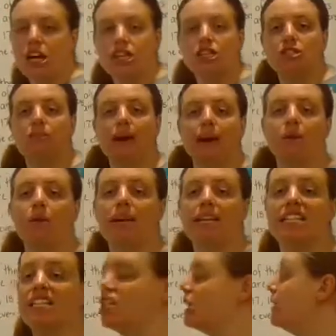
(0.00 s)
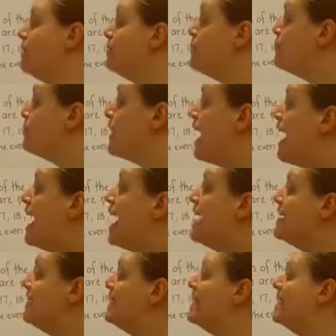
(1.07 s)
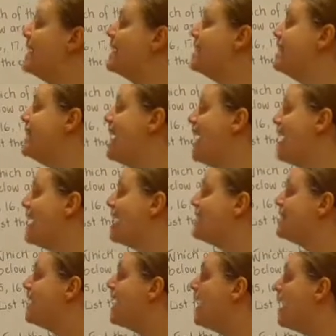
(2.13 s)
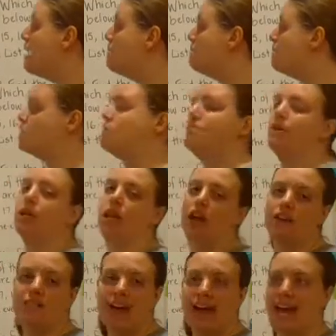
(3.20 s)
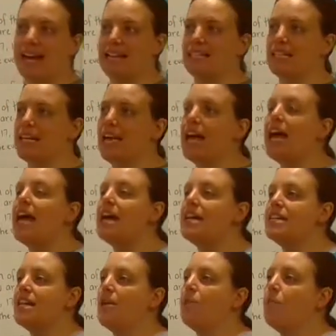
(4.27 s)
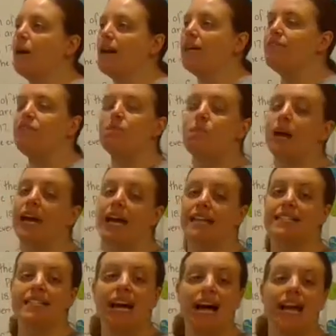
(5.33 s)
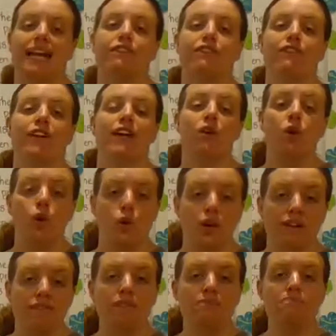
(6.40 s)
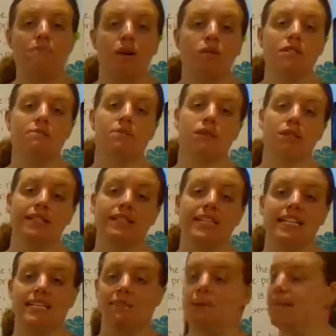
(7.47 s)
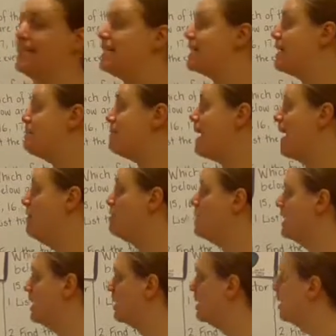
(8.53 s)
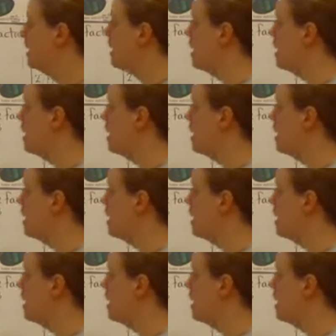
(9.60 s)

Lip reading: So our question is 68 a multiple of 8? Now, one of the ways I can find all of the multiples is by skip counting.